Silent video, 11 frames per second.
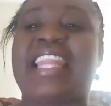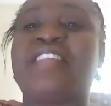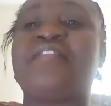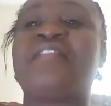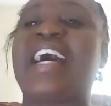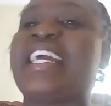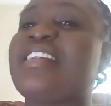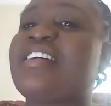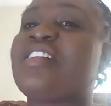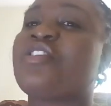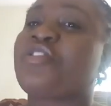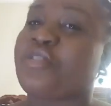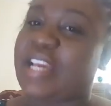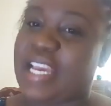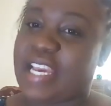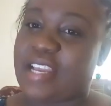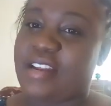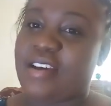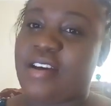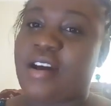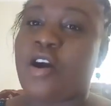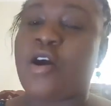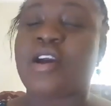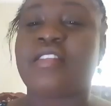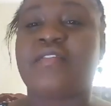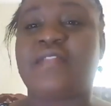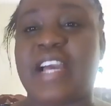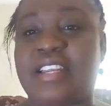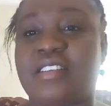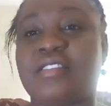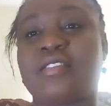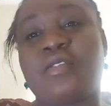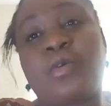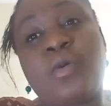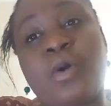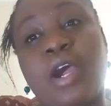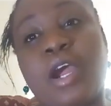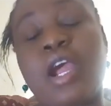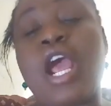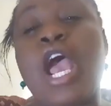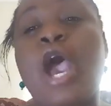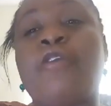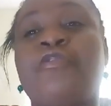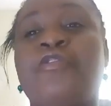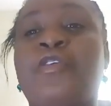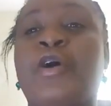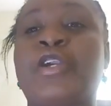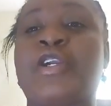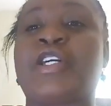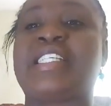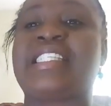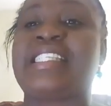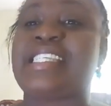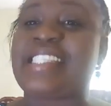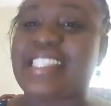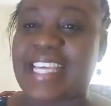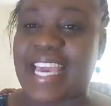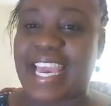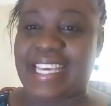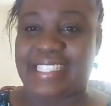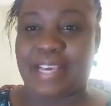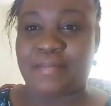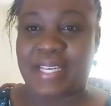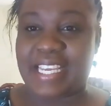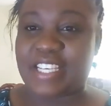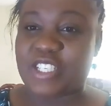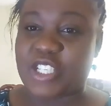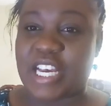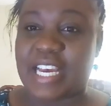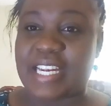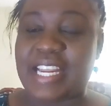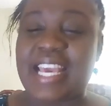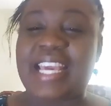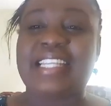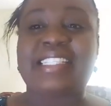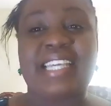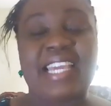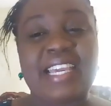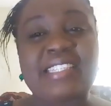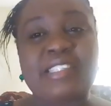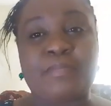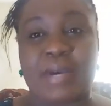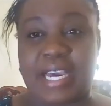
the final grade or the final score for your CSEC examination takes